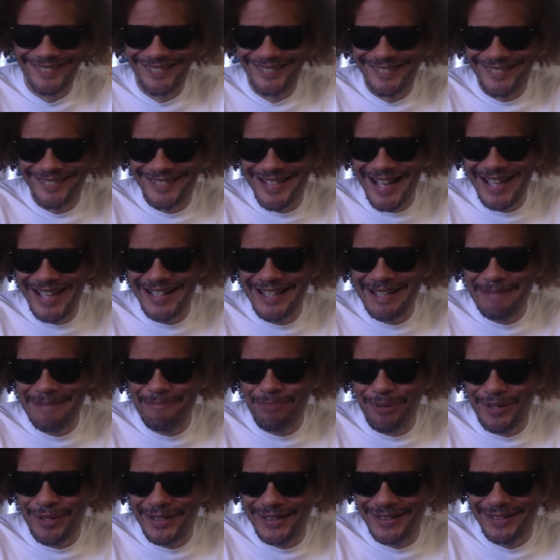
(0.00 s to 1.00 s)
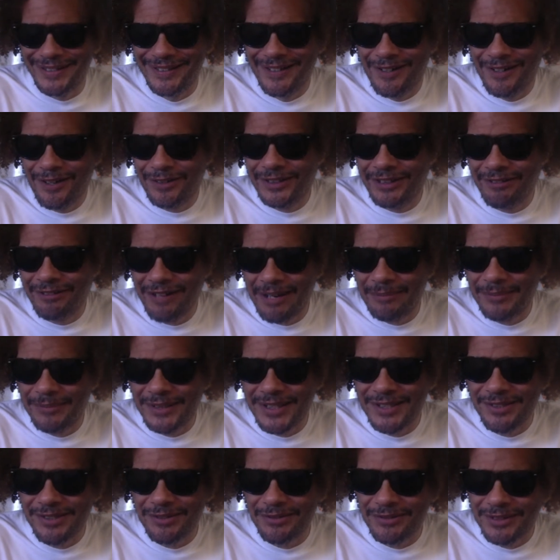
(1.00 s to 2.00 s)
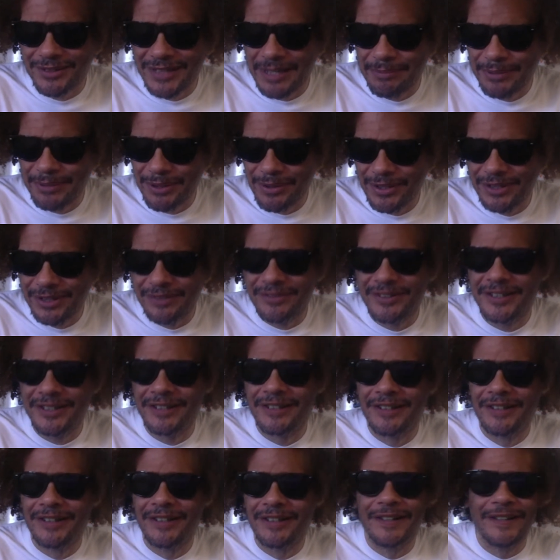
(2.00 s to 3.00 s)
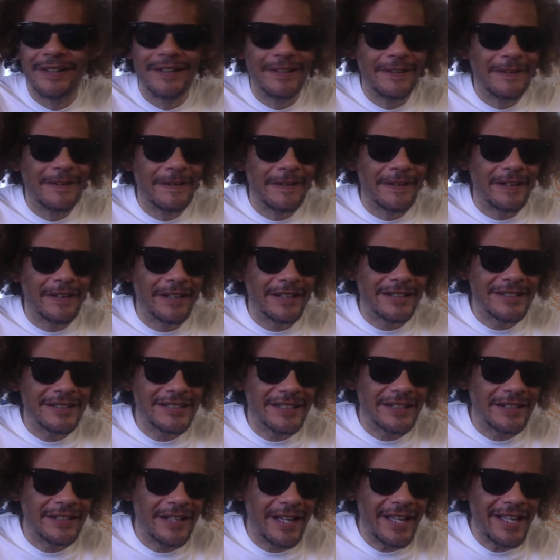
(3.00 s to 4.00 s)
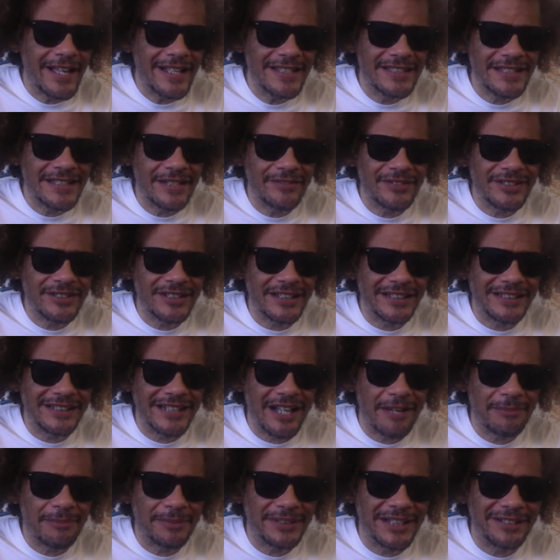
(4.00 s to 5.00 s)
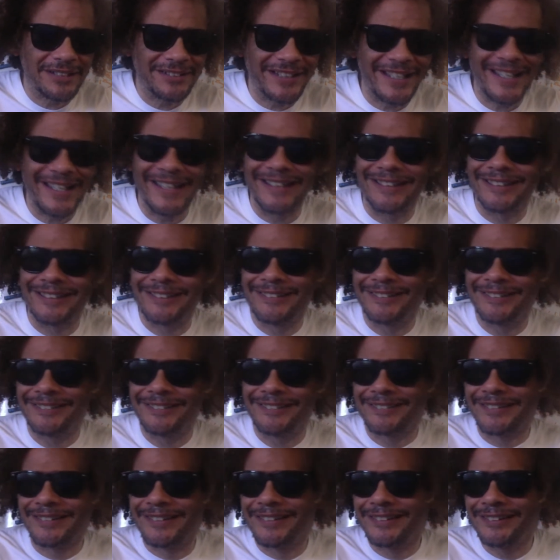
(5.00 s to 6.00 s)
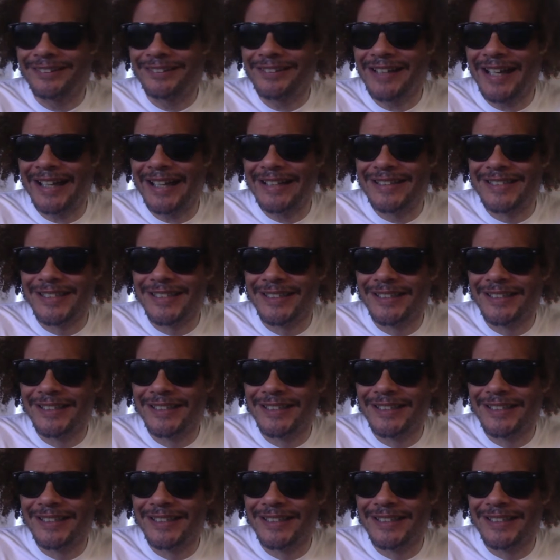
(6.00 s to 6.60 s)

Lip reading: Kind of important. Holy crap, you guys are typing away over there. Like I said, I had 17. Now I'm down to 8. You guys.